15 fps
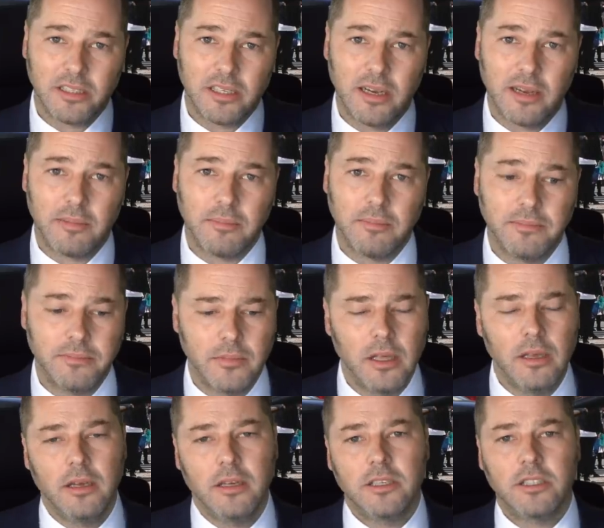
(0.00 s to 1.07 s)
time.
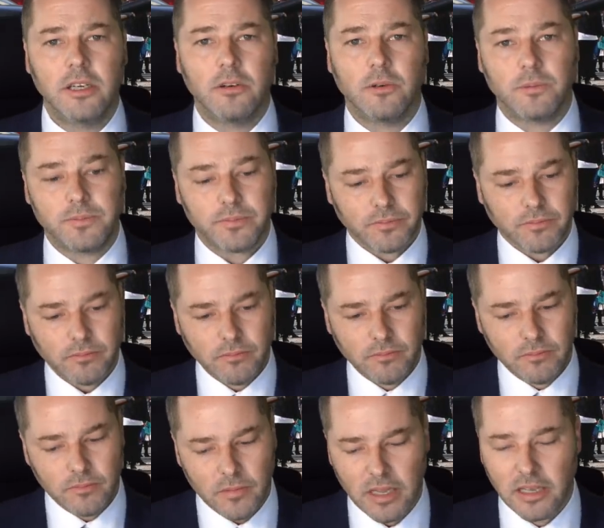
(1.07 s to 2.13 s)
So,
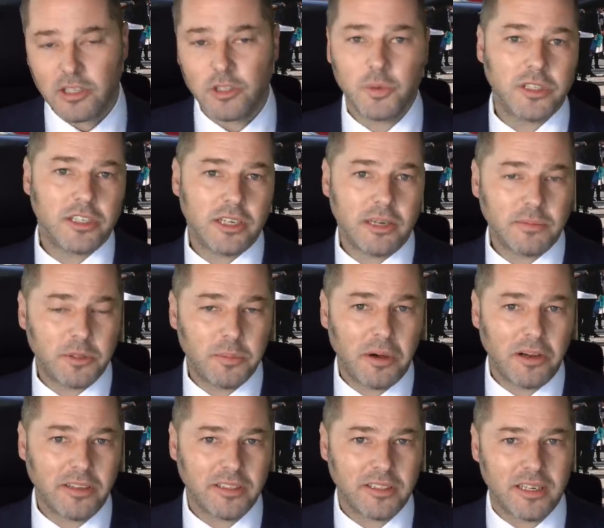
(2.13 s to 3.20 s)
switch it up to
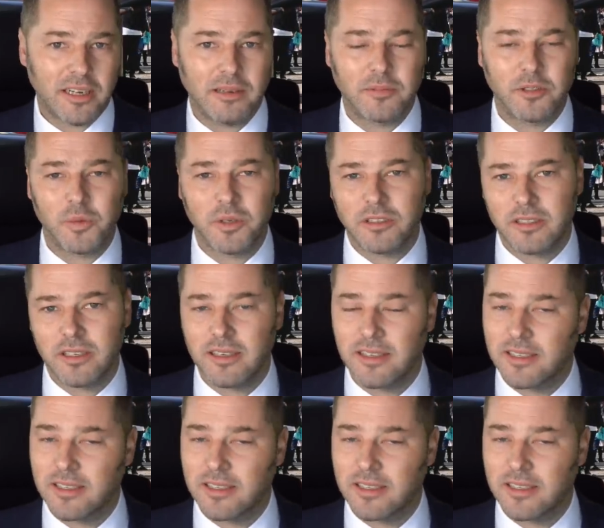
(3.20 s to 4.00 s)
modern times when you see